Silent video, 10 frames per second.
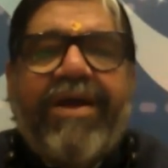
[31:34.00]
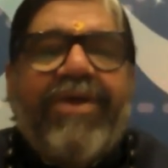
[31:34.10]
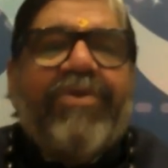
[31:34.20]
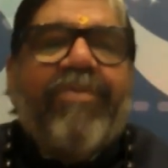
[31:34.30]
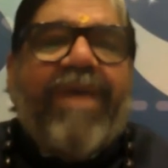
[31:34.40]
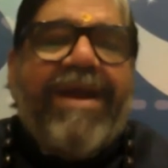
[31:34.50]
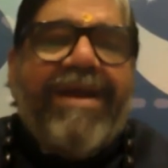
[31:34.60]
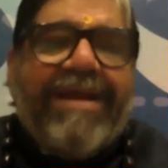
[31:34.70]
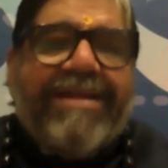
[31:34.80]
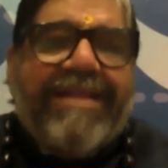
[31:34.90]
So my
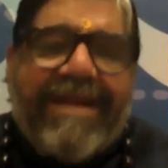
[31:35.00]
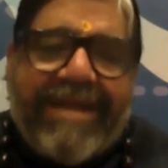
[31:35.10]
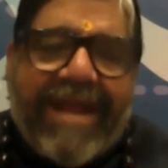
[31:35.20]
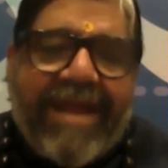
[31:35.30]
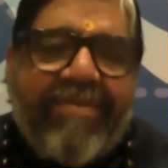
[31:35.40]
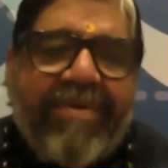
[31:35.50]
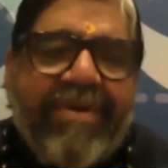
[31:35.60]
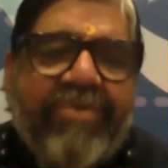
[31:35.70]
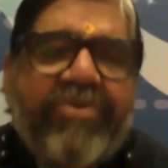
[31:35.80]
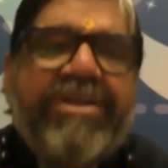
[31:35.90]
dear, that time,
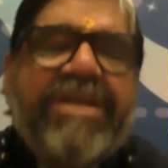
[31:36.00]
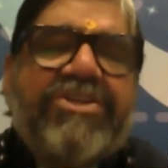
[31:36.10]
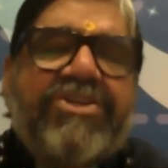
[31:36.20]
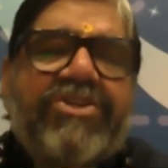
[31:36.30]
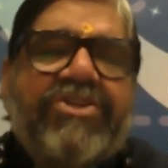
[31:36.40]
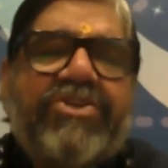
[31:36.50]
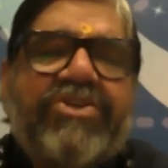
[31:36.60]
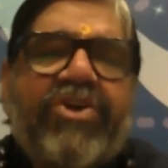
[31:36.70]
you just